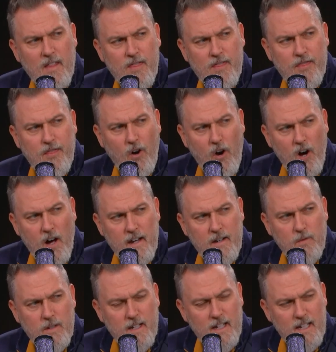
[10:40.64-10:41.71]
I thought.
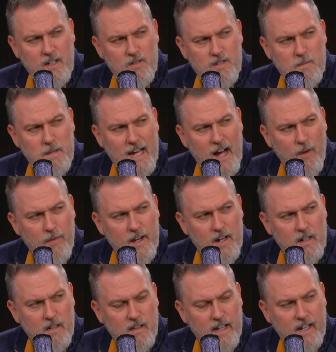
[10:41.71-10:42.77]
Didn't it used to be out
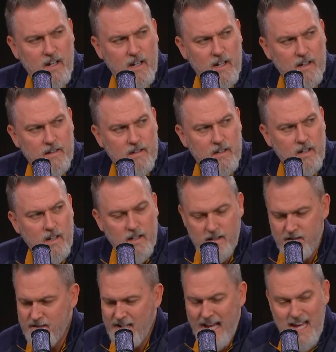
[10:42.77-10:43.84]
there, like on a
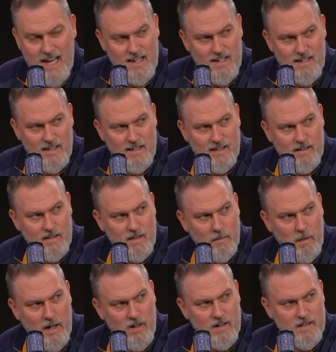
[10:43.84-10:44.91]
stand?
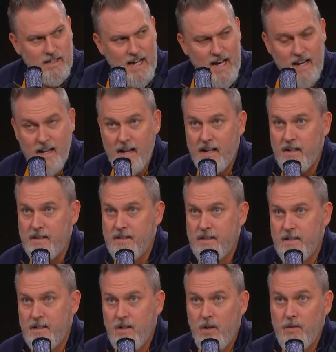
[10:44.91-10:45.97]
Parents got it. I don't.
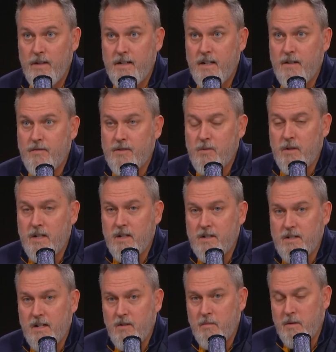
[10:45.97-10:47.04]
Only did it for 20
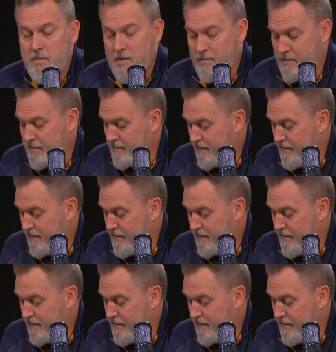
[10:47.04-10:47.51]
years. I don't remember.